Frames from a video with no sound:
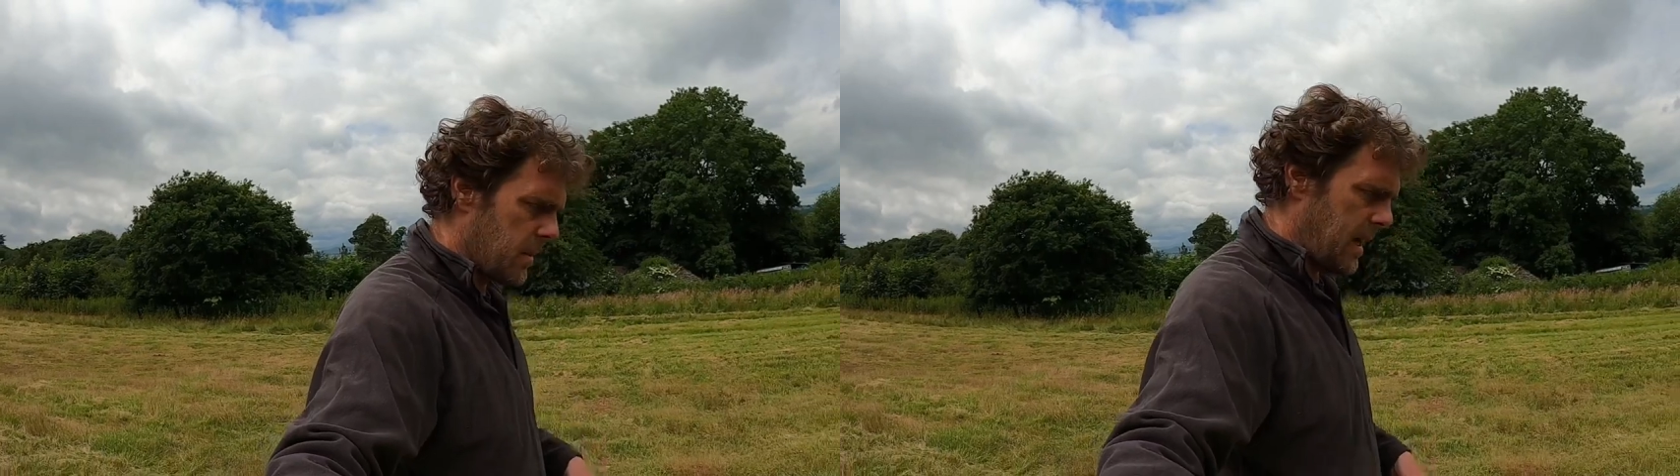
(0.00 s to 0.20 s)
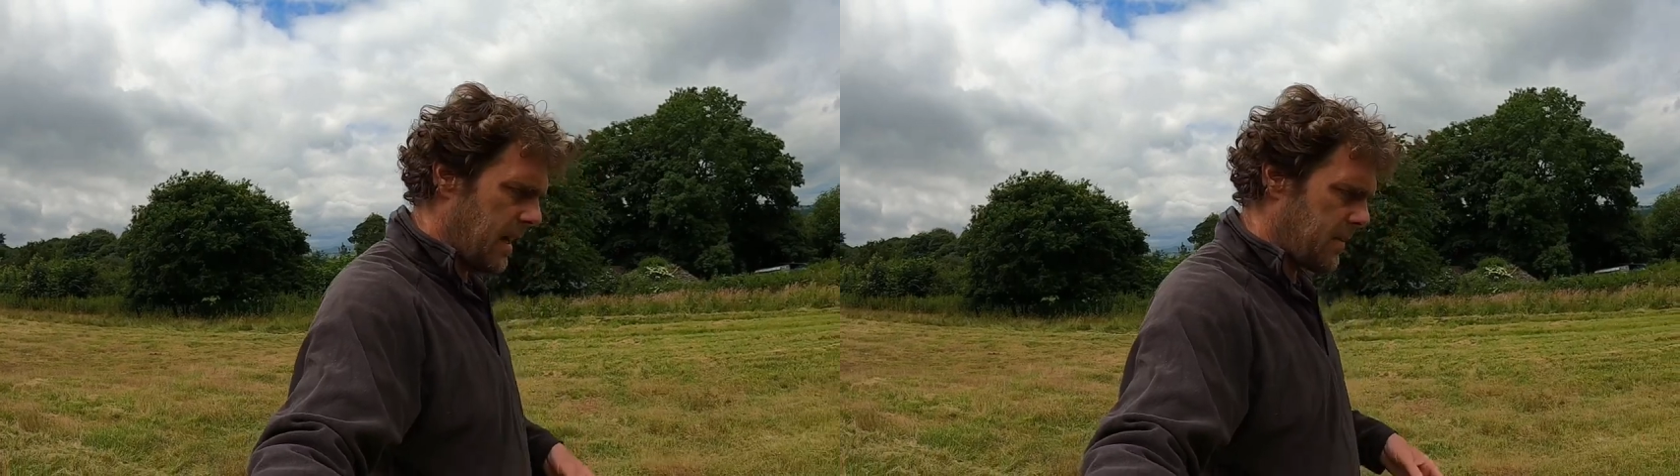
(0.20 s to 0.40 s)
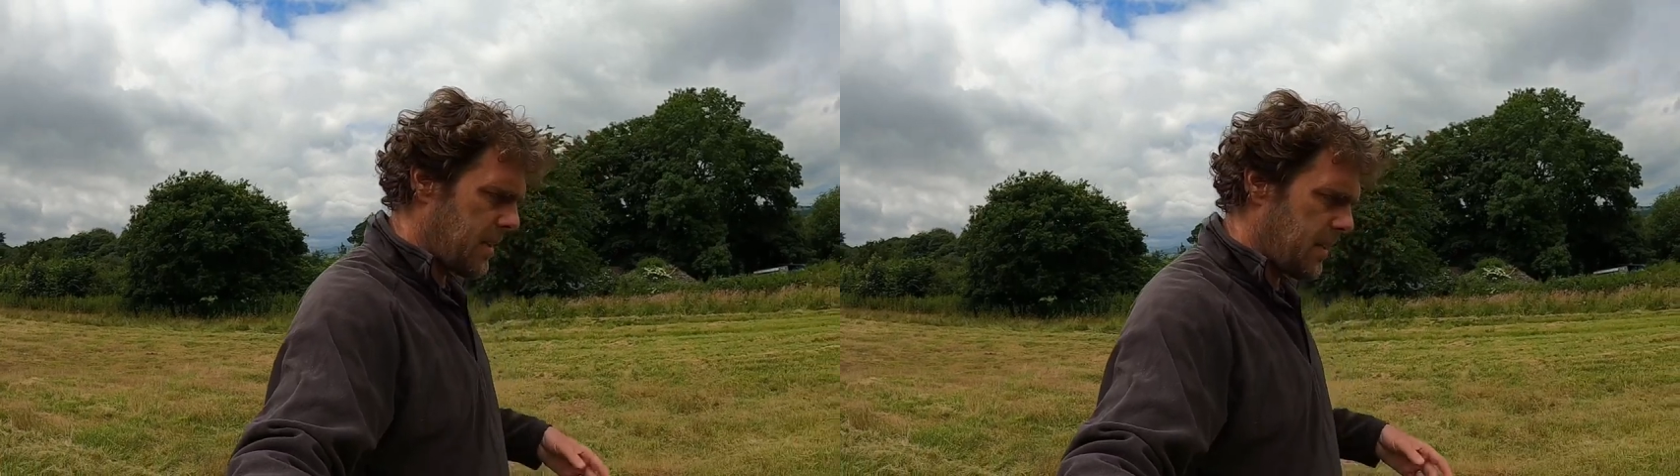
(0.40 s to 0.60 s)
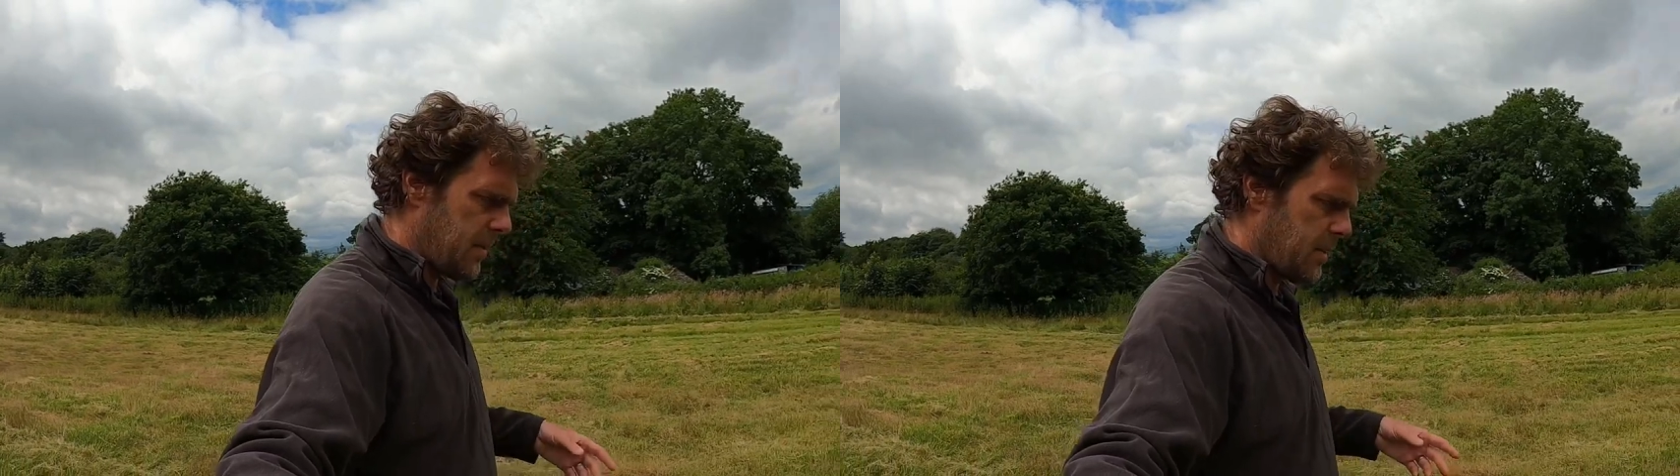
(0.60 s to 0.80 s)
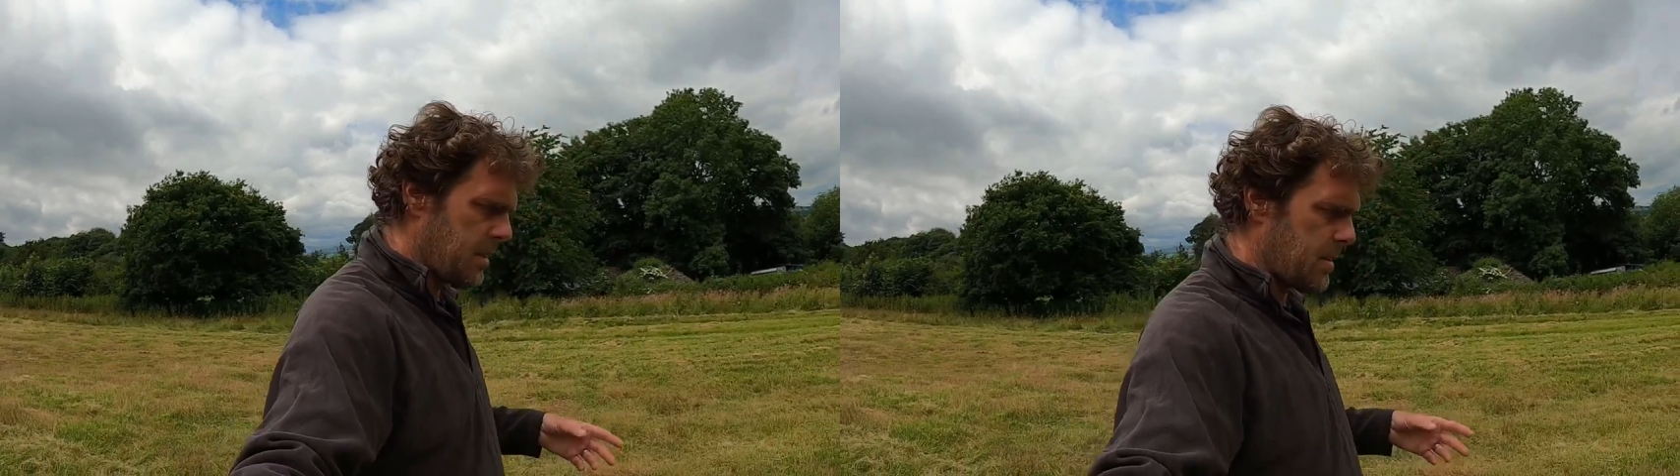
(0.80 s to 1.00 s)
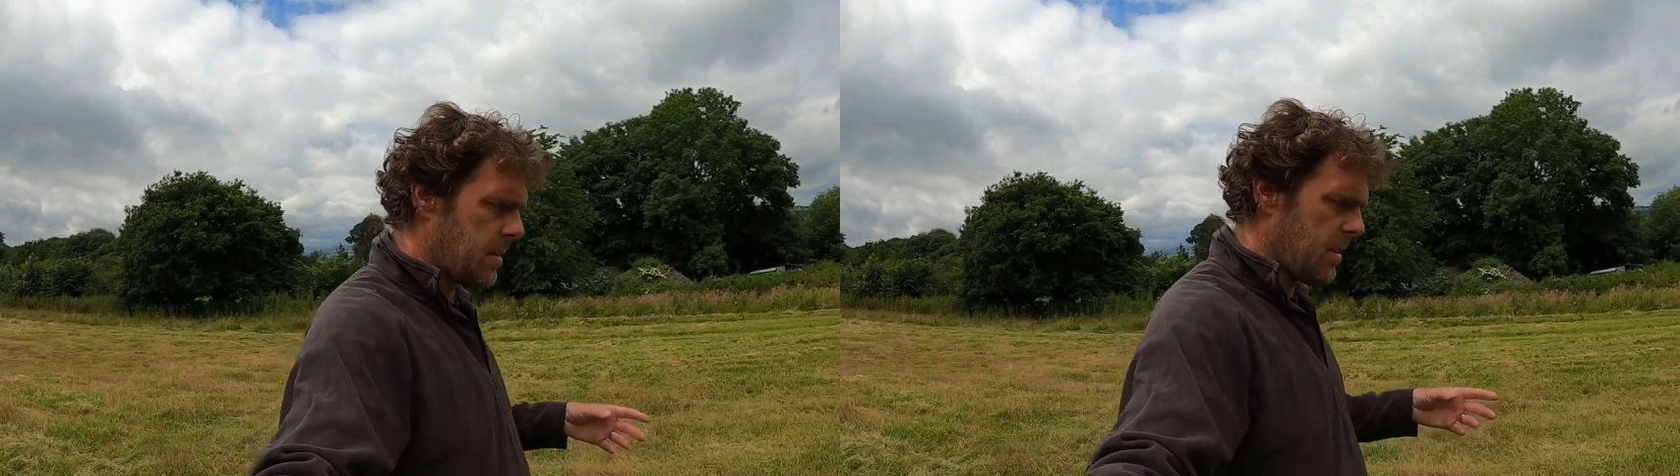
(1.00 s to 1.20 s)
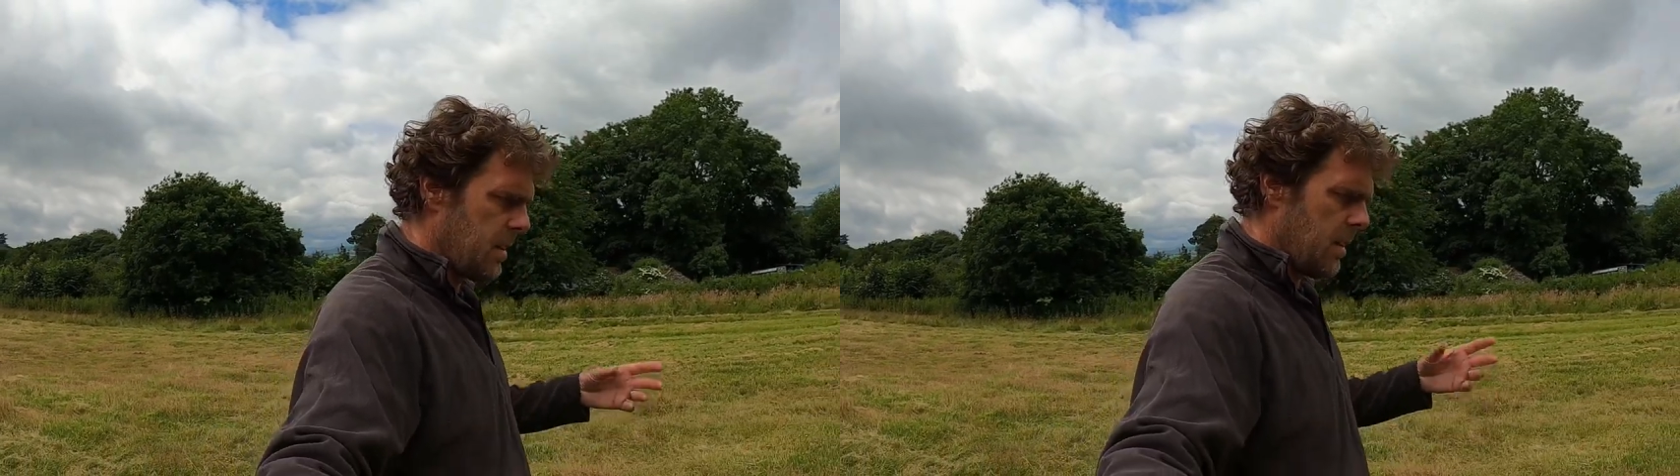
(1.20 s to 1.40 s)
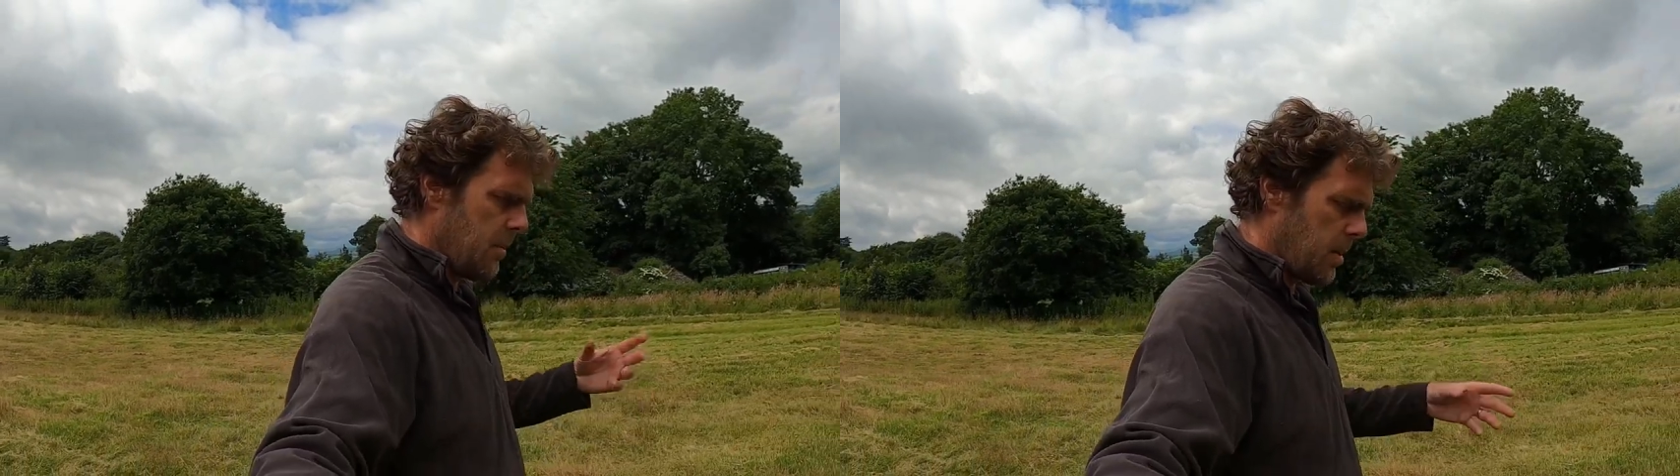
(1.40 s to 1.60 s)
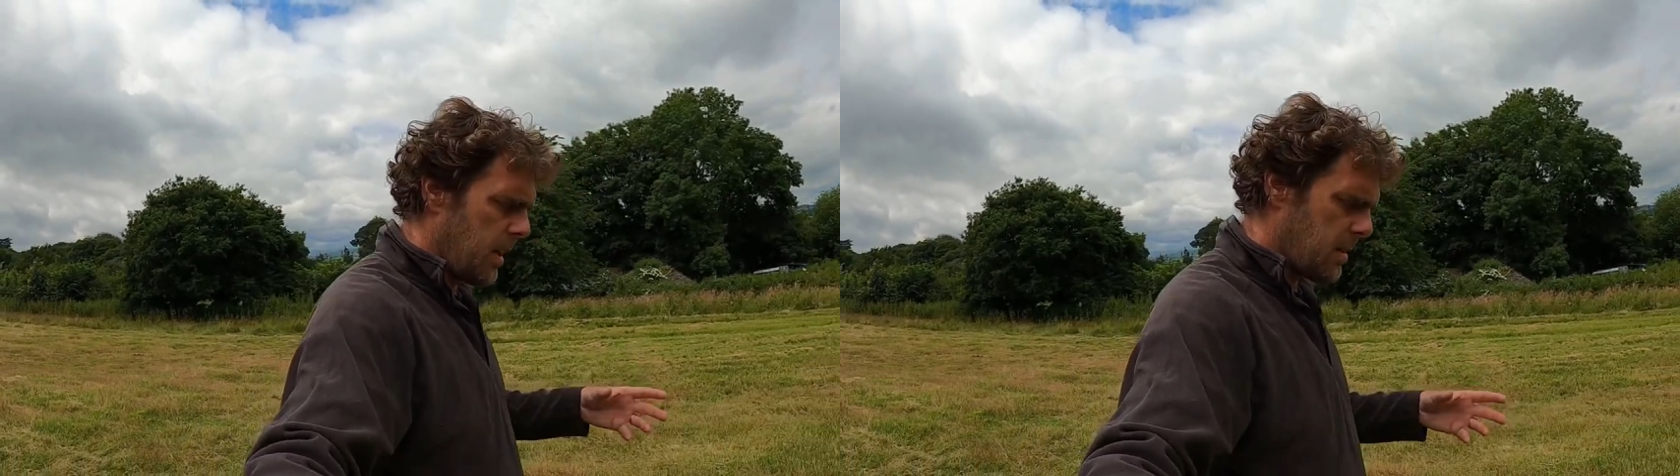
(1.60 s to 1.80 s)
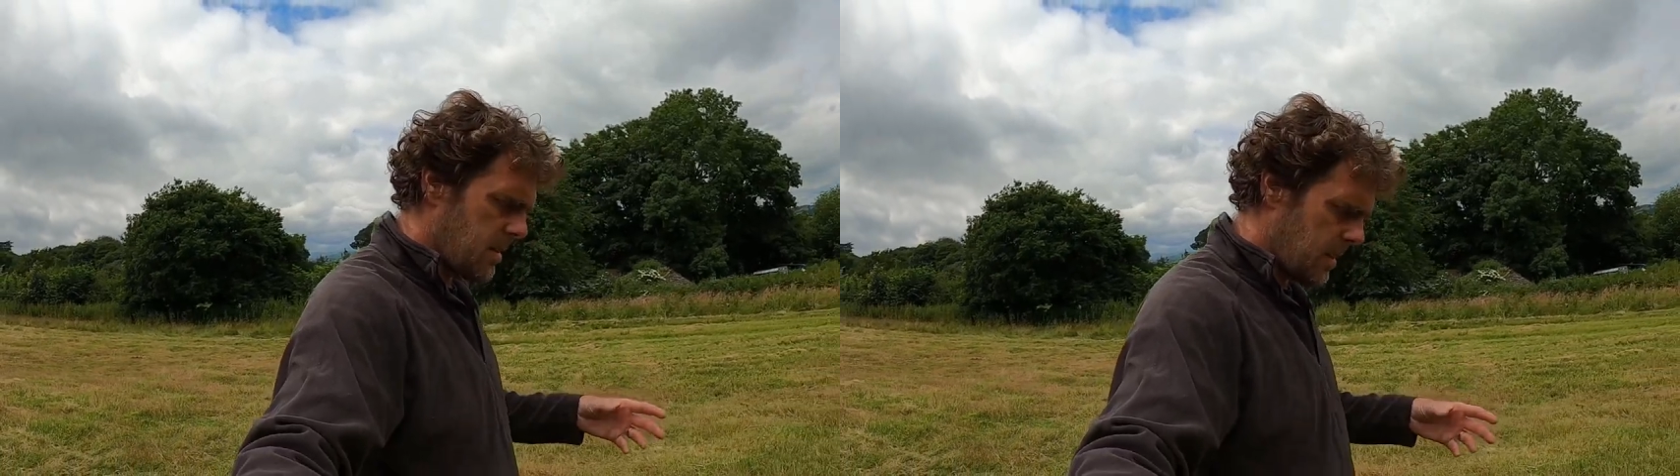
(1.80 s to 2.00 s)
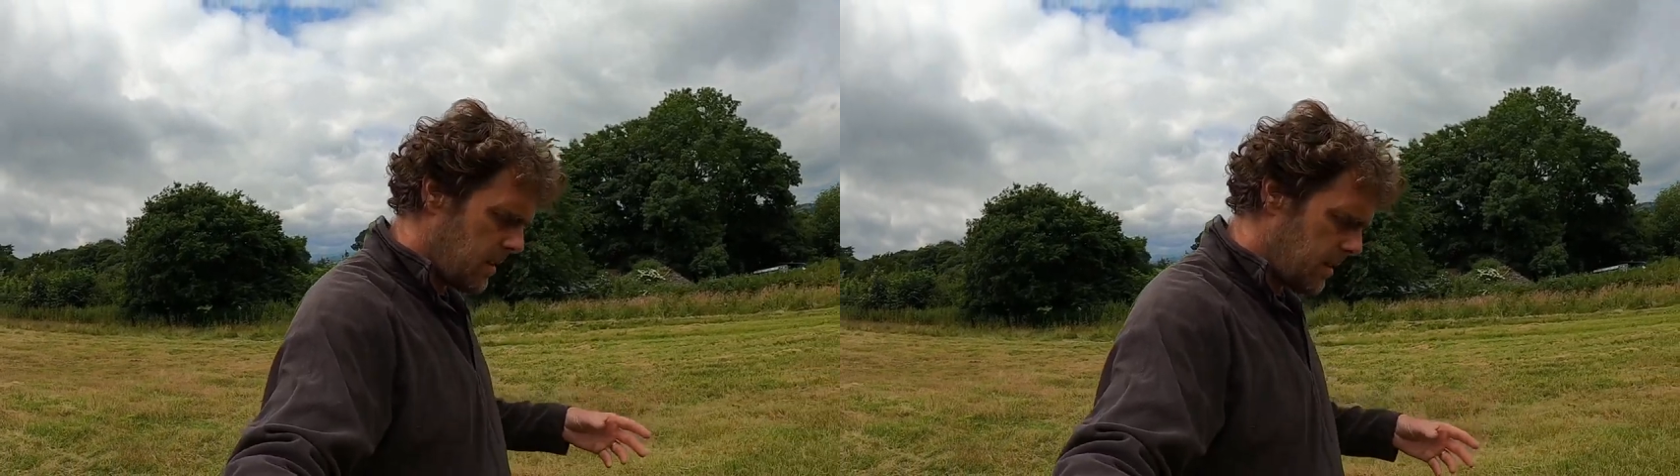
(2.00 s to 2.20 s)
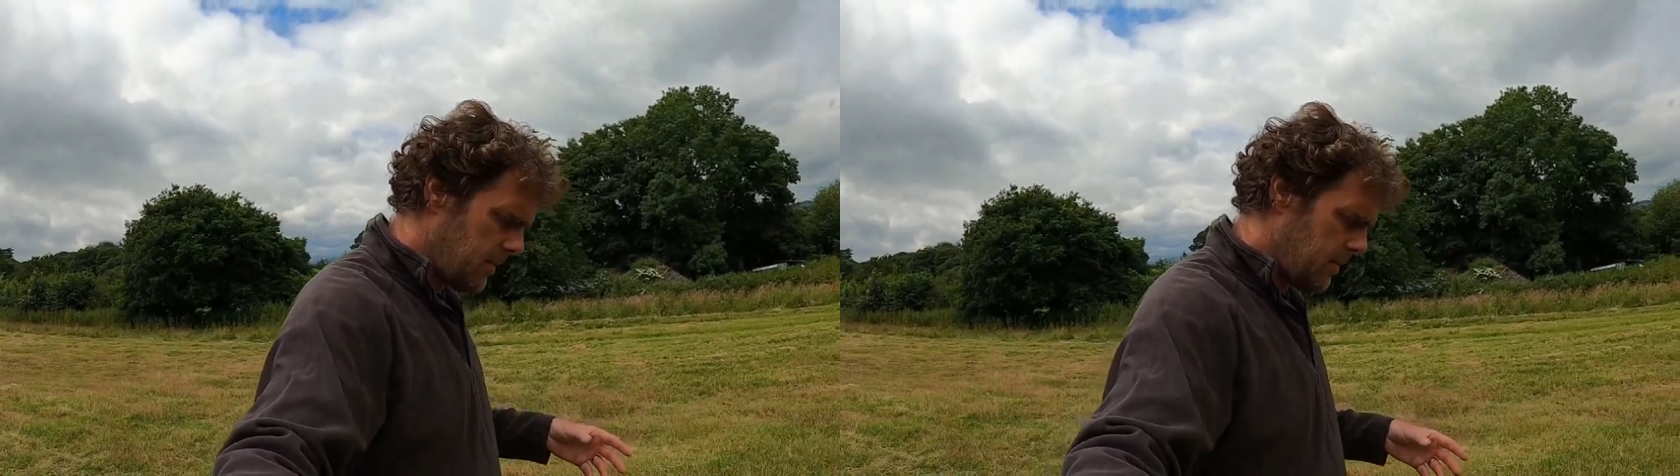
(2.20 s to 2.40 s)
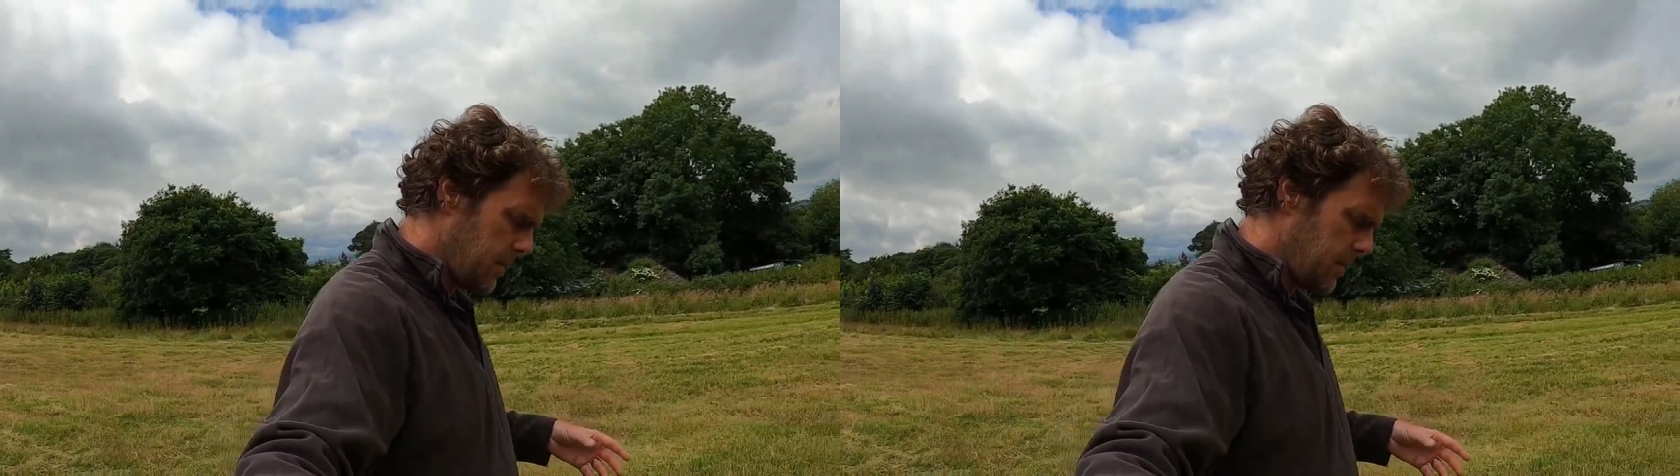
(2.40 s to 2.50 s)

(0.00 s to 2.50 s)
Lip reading: will have different plants in them.